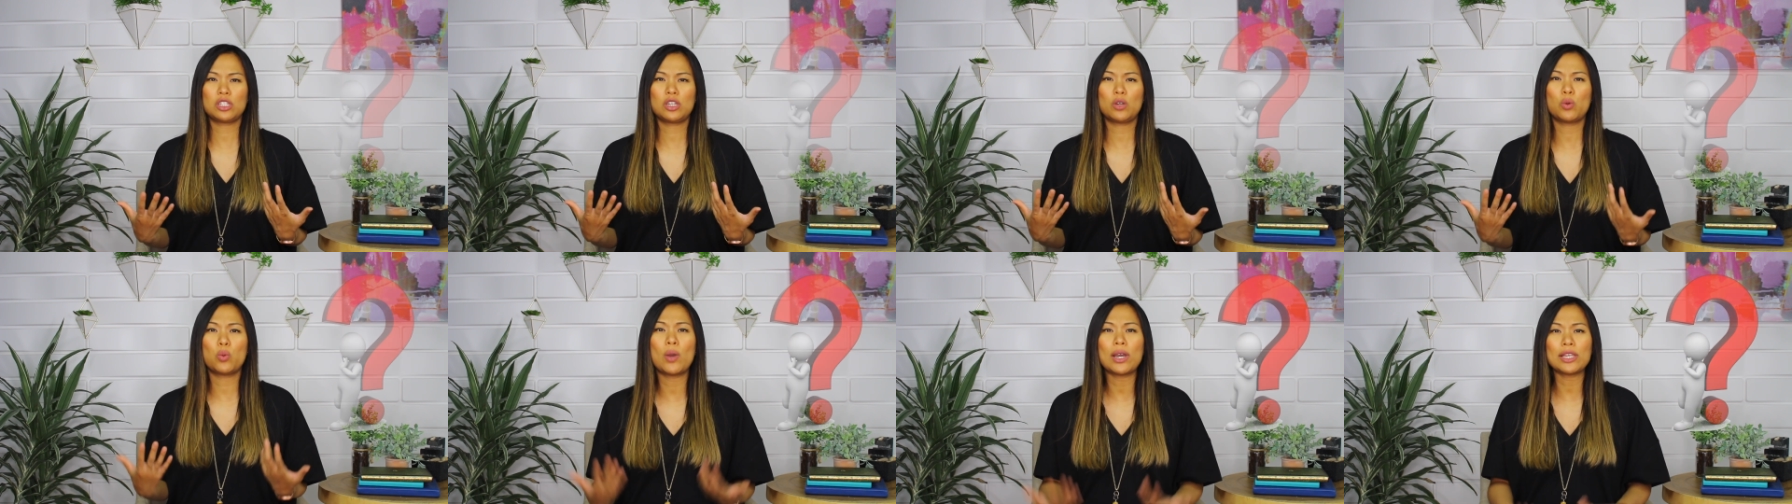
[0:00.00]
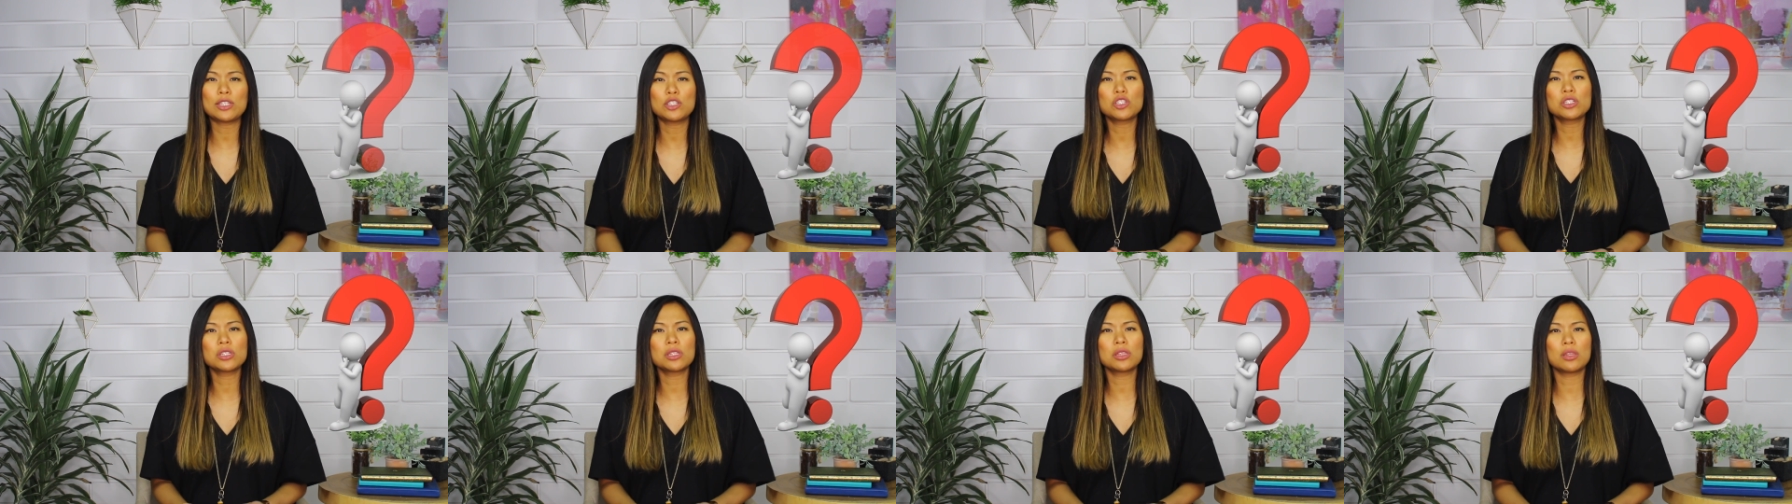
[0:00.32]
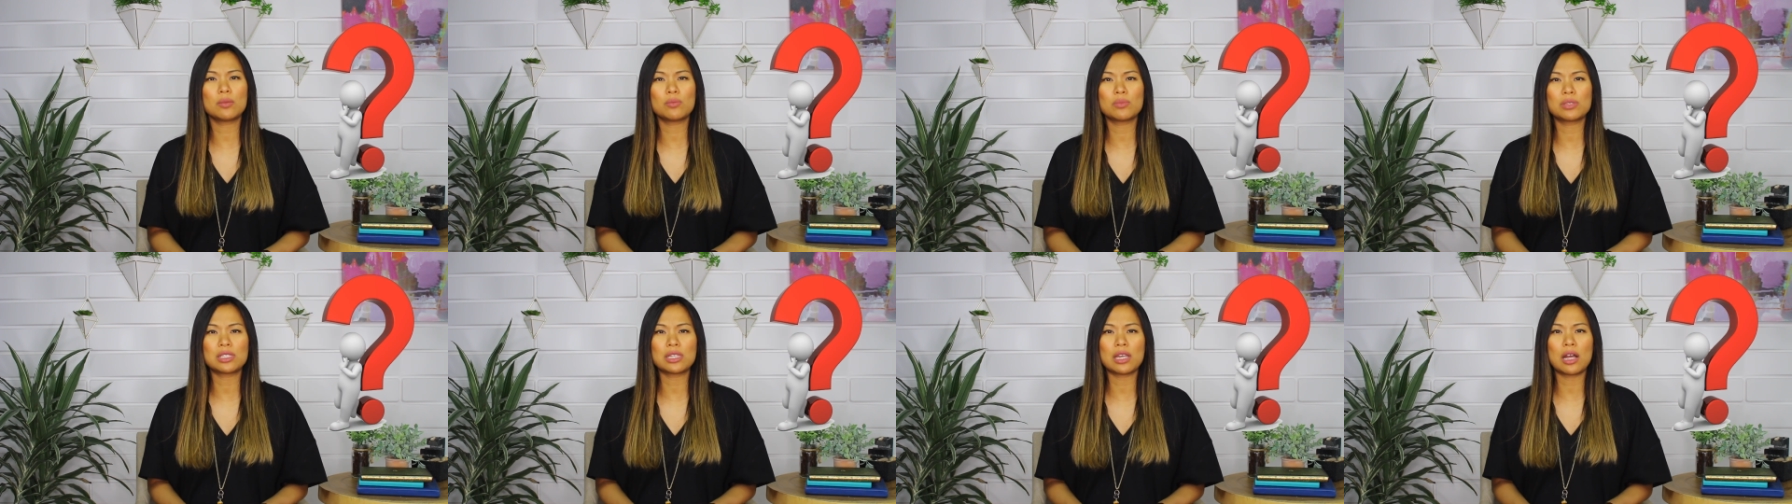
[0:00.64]
question
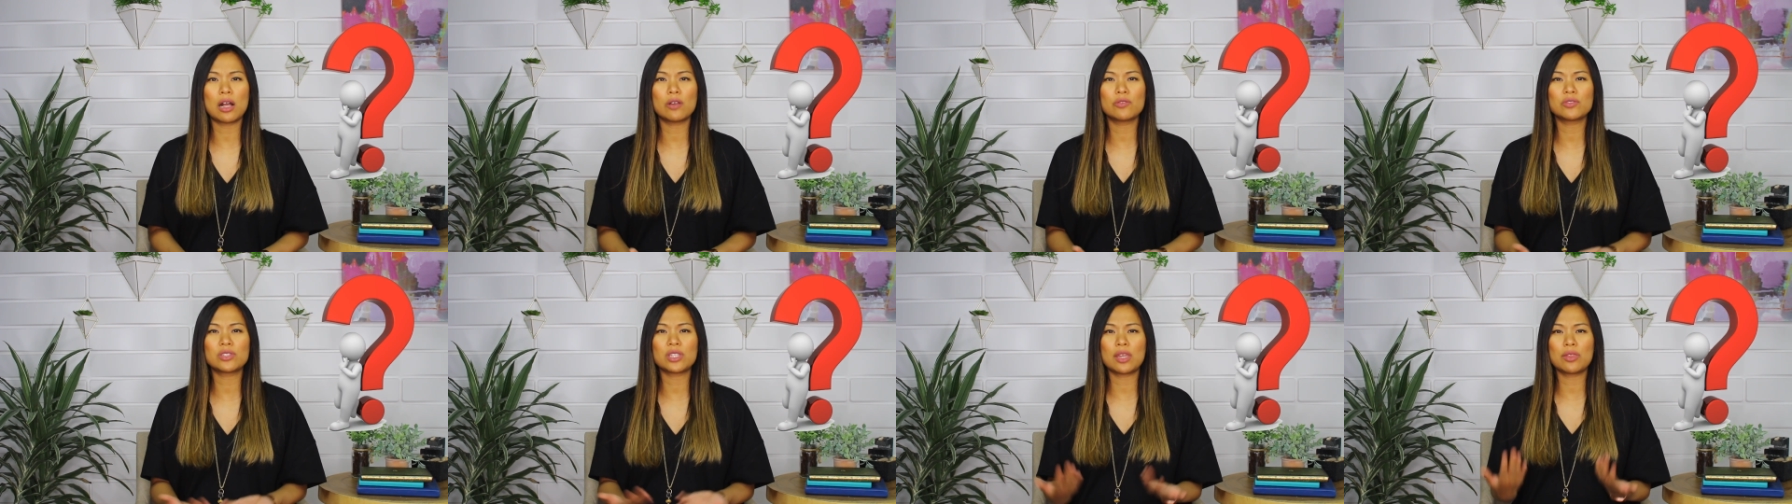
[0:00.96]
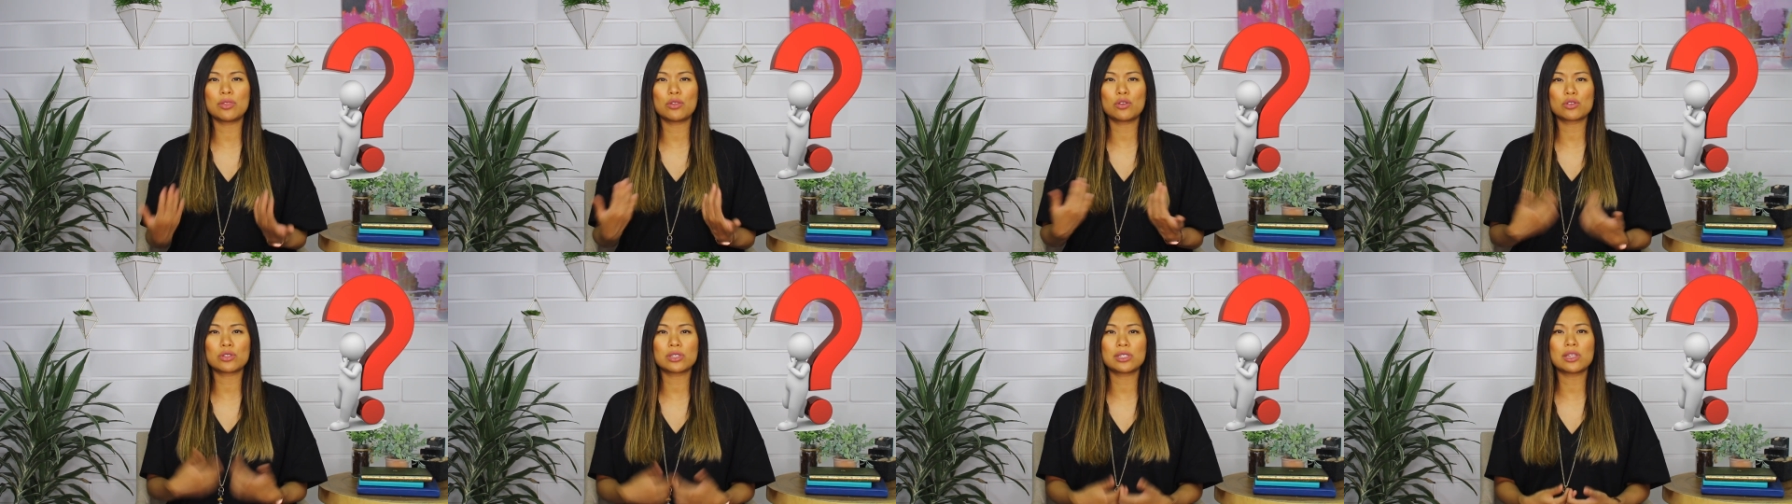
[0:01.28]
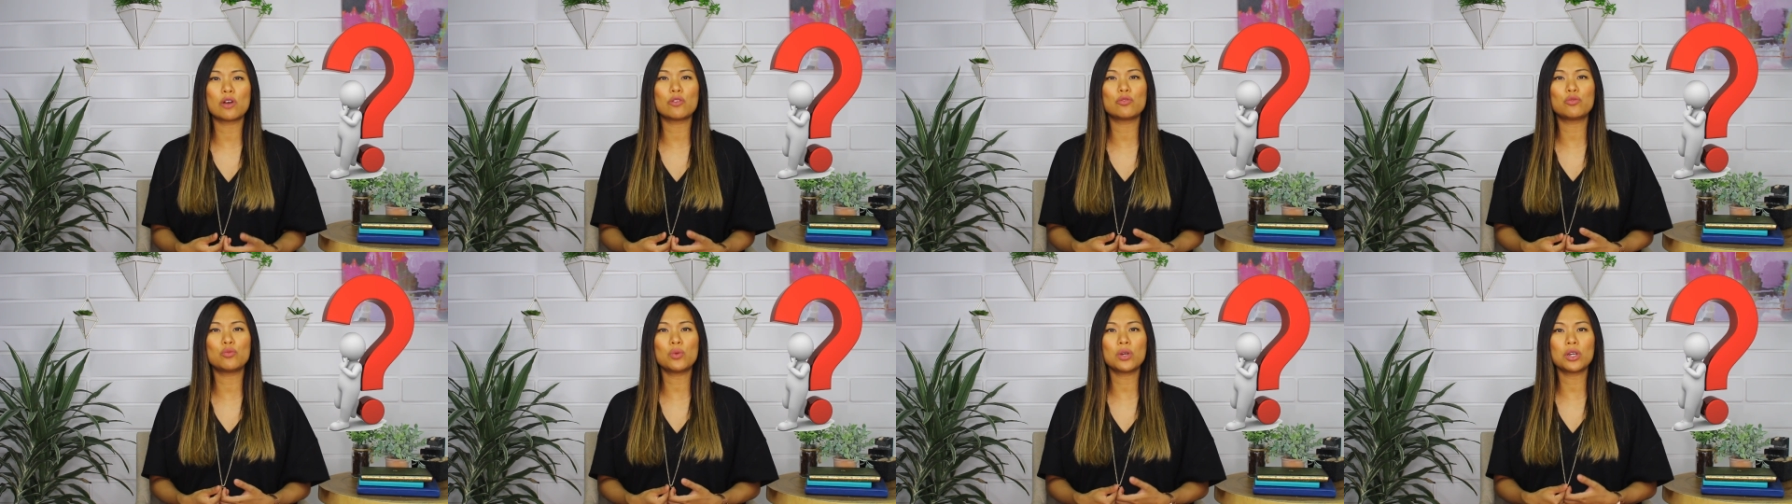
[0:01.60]
themselves and their
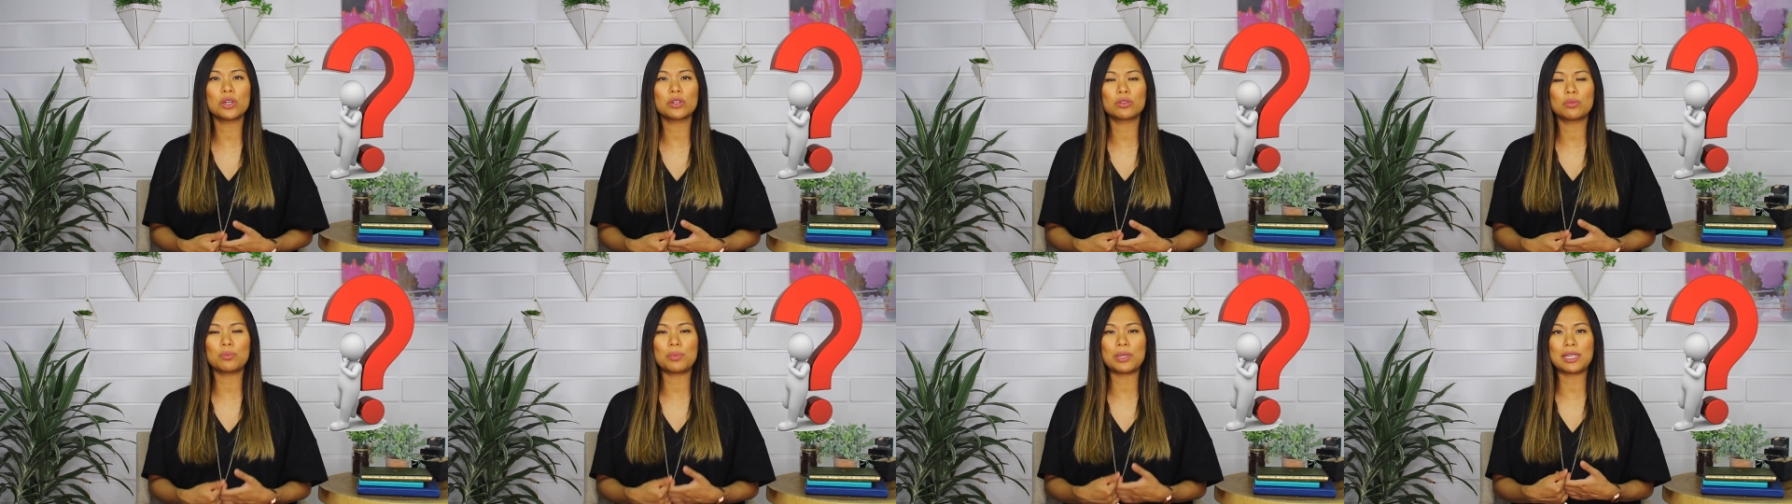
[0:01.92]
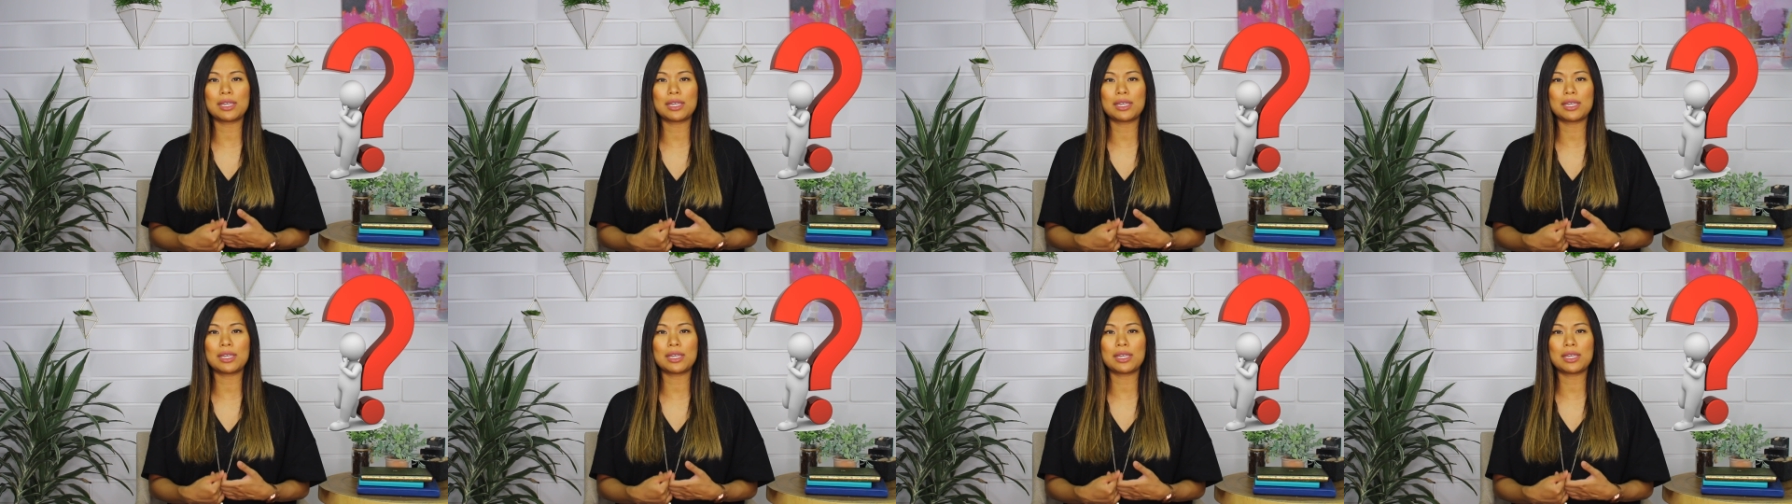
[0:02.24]
self-worth,